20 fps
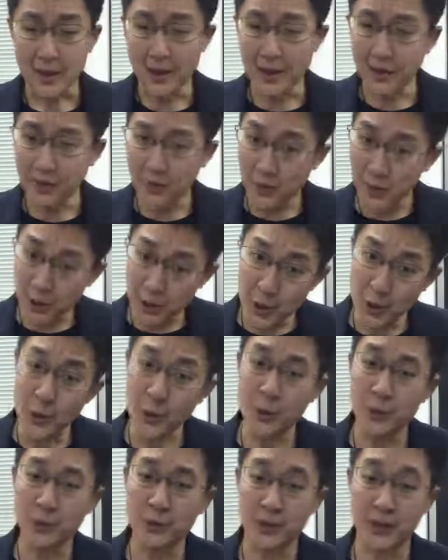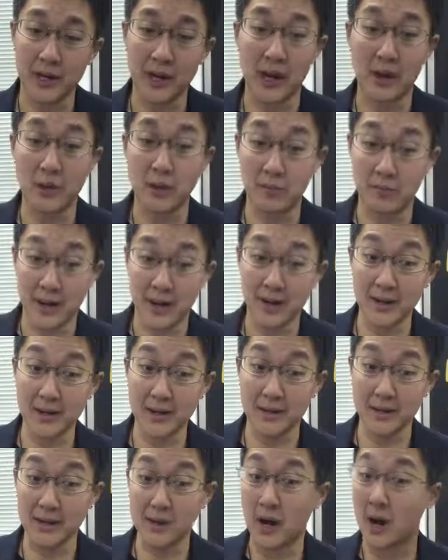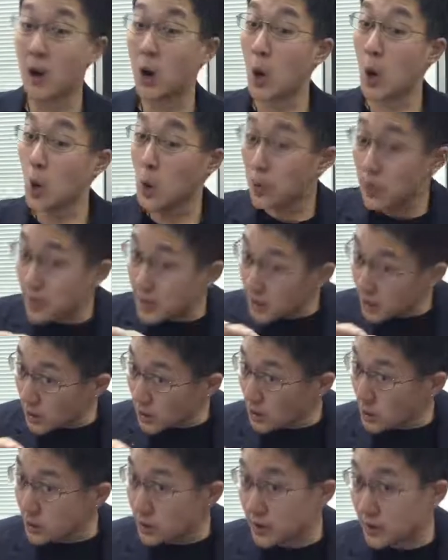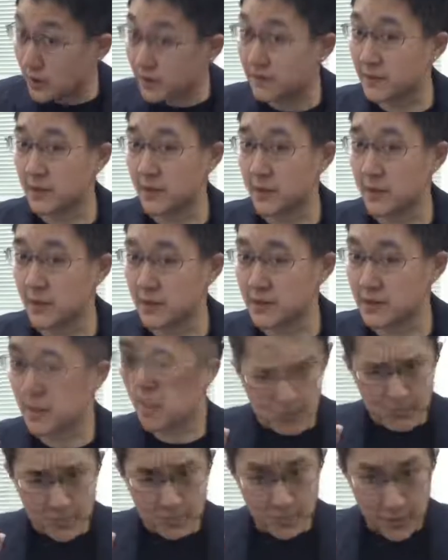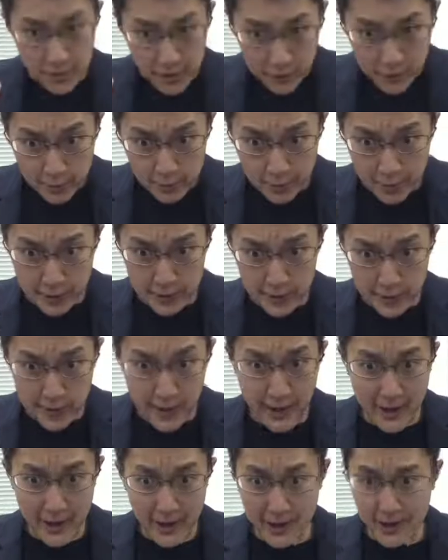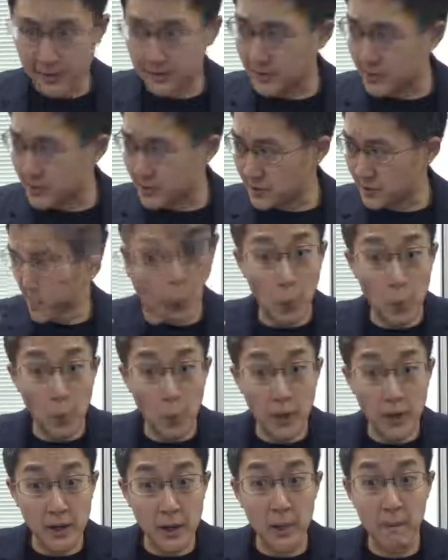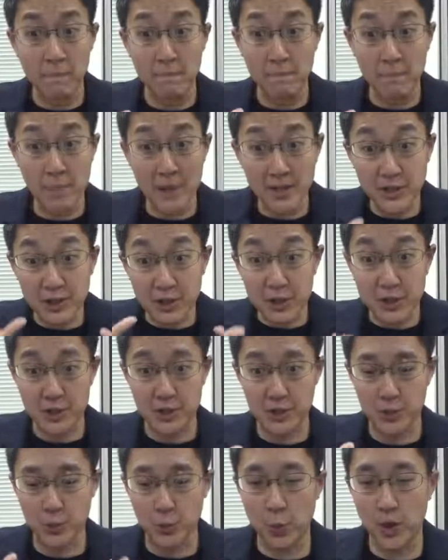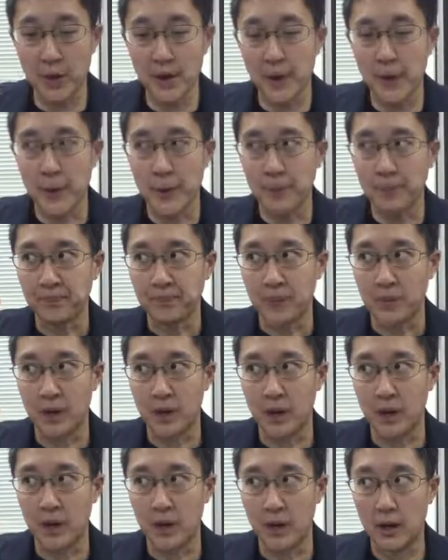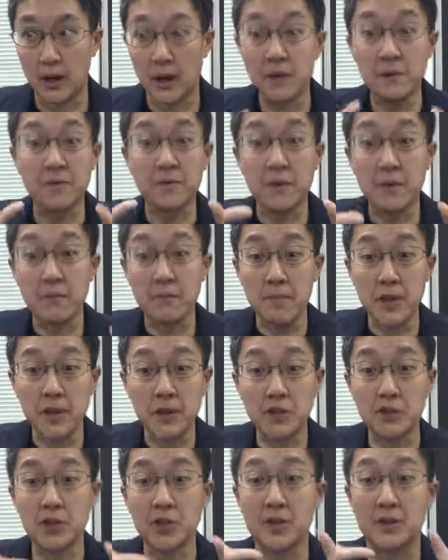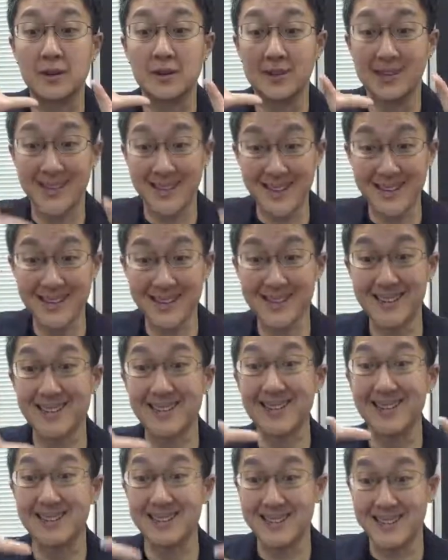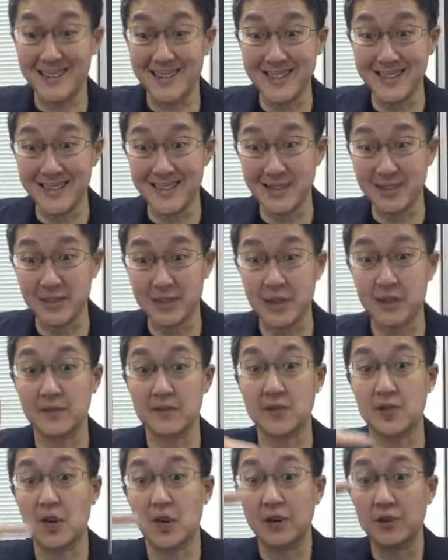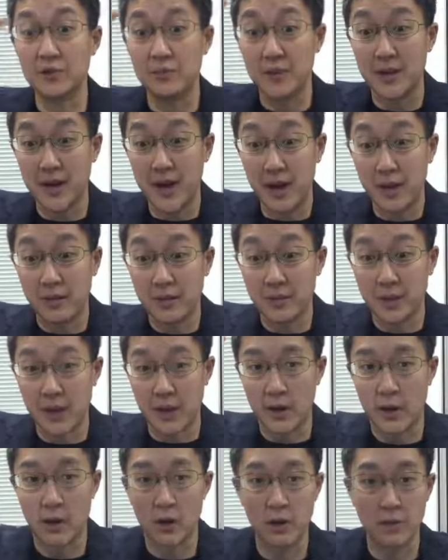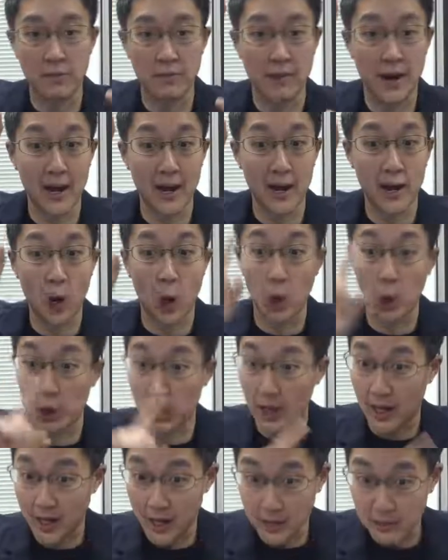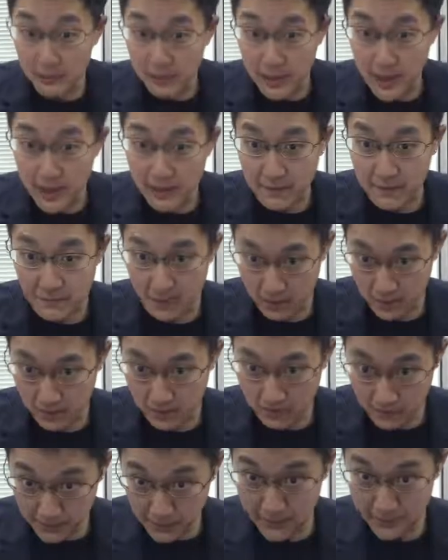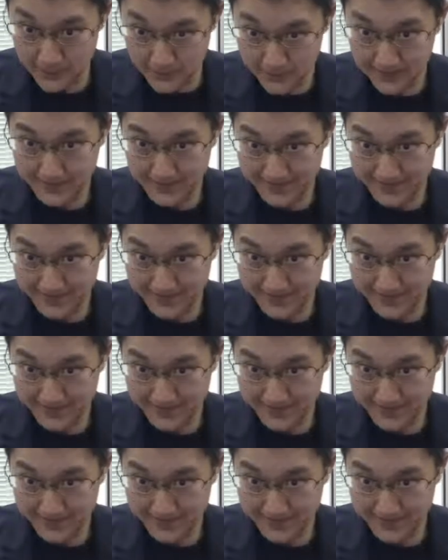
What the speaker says: if we know that our buyers are already looking for us, the biggest question that I have is, what messages, what information, data and details has got to be out there on my online platforms